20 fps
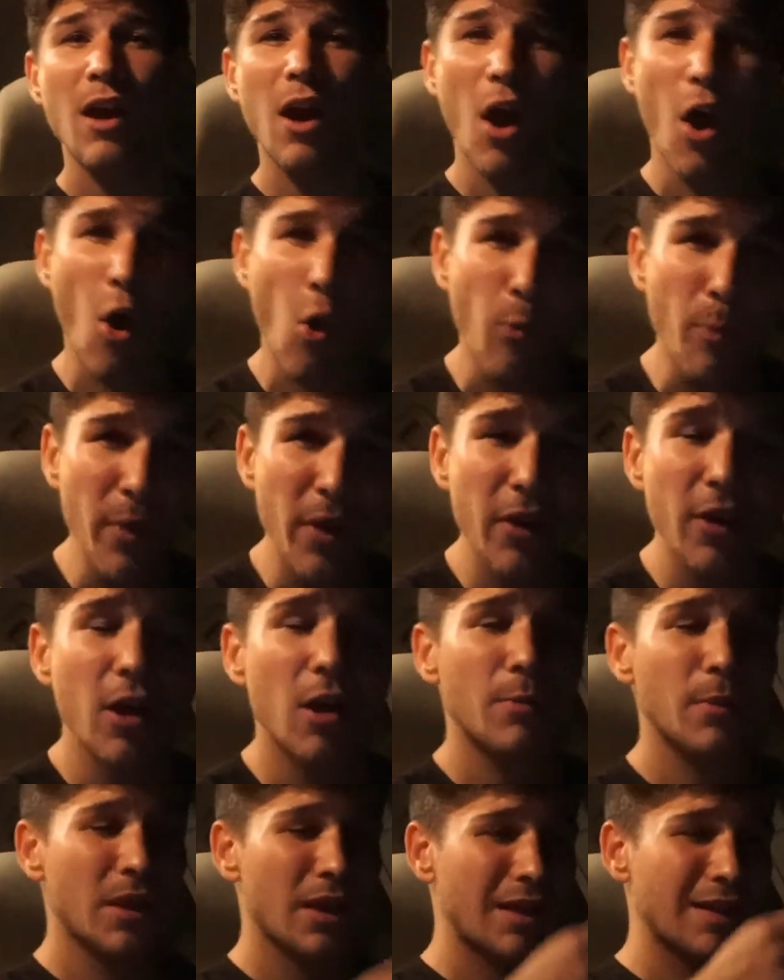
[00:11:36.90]
Open it up.
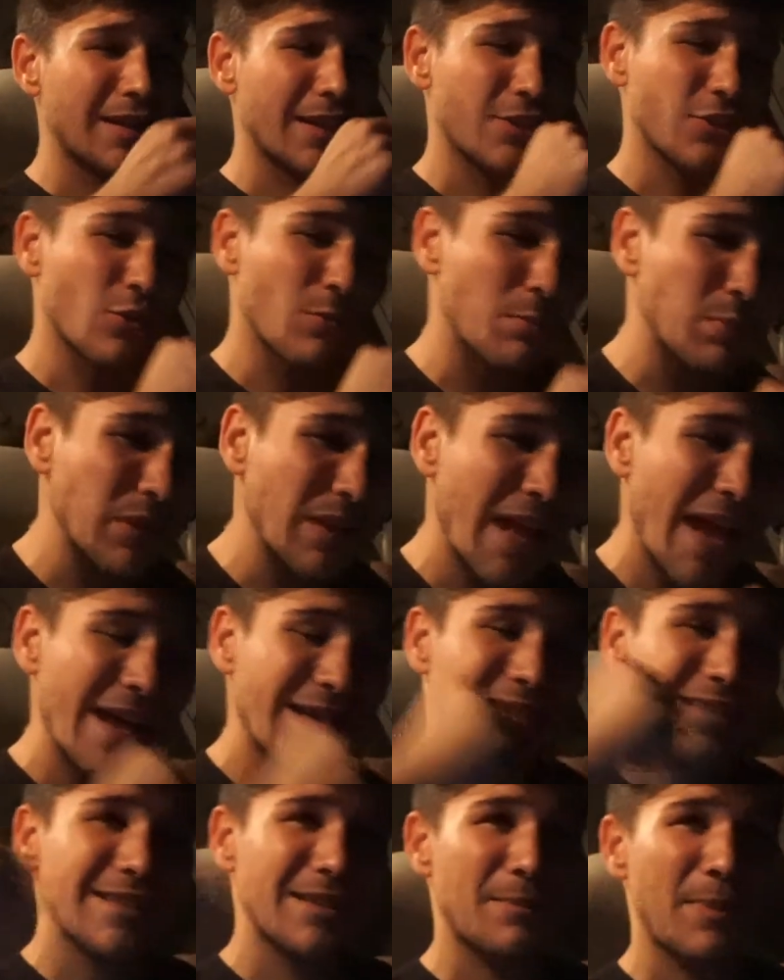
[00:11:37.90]
Let your
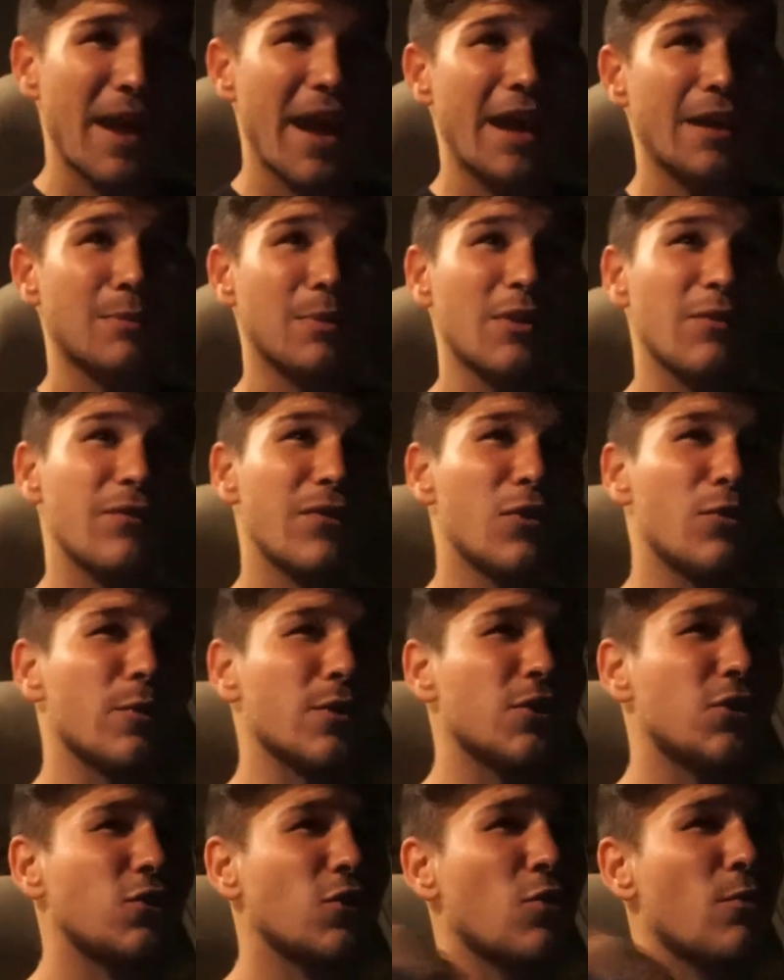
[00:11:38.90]
plastic bag be filled with
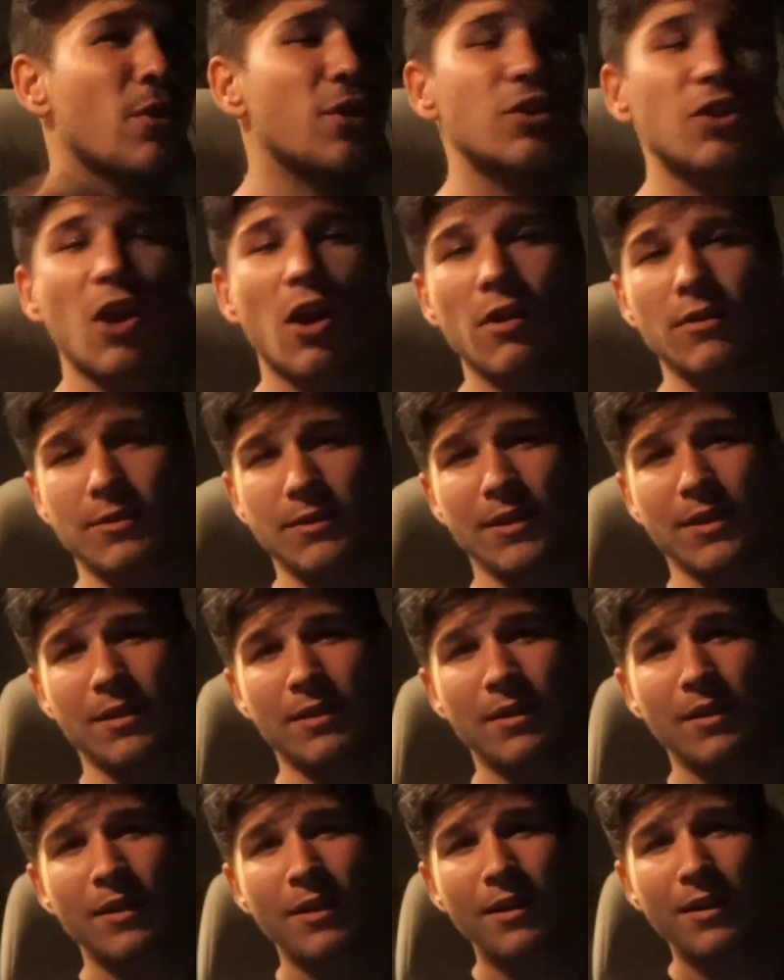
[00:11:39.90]
so much content.
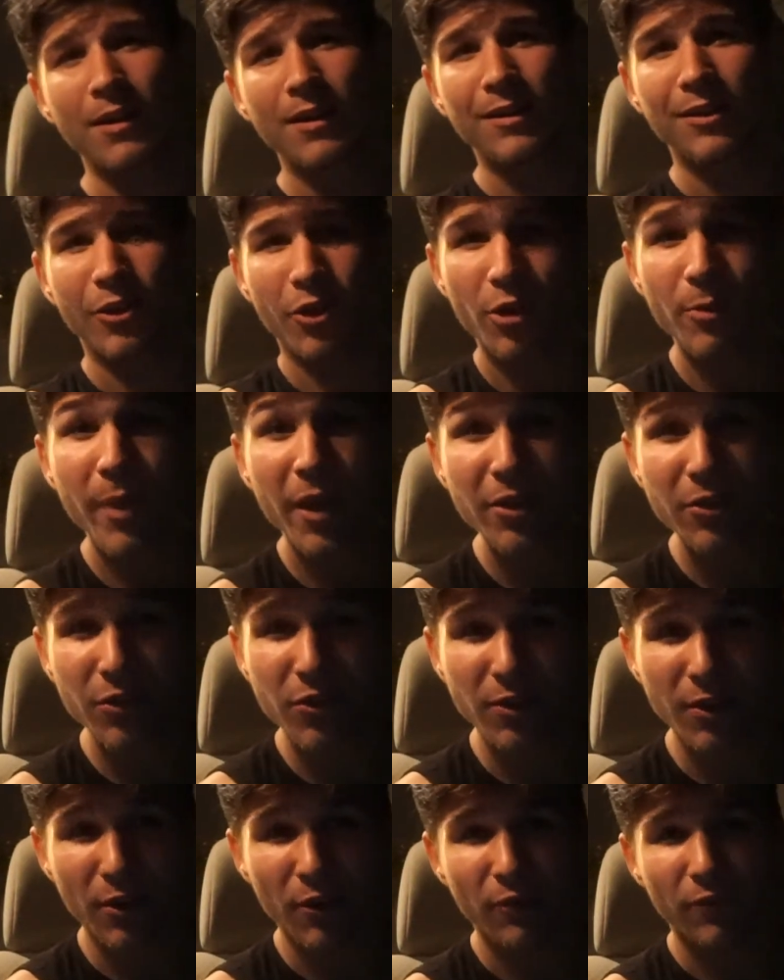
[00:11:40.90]
Learn about
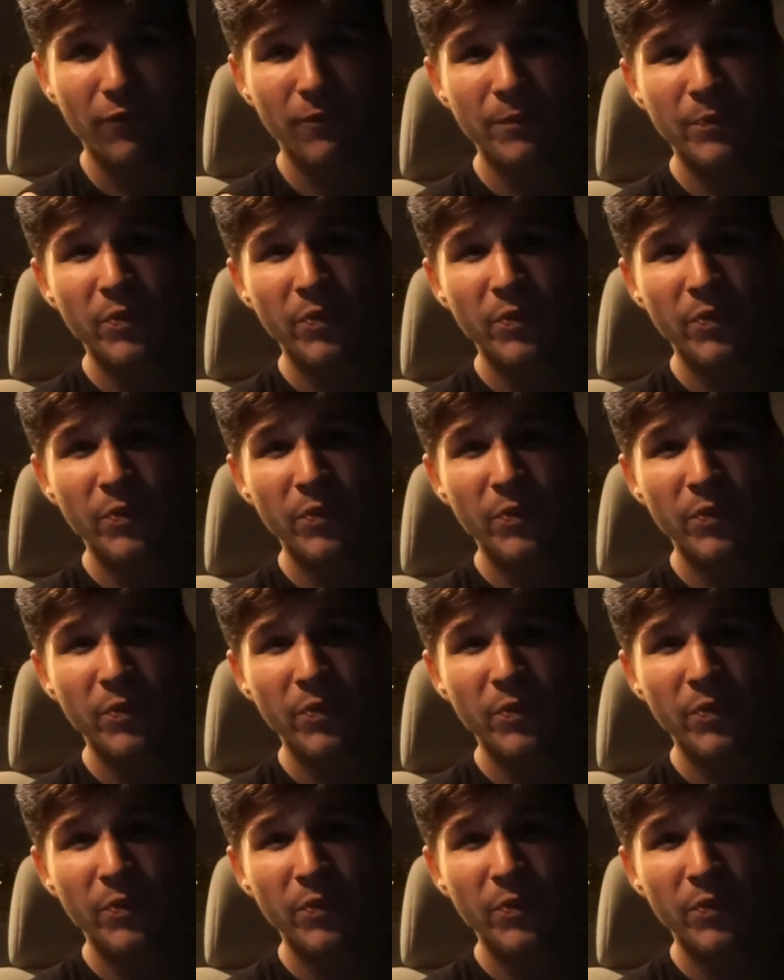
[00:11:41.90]
yourself.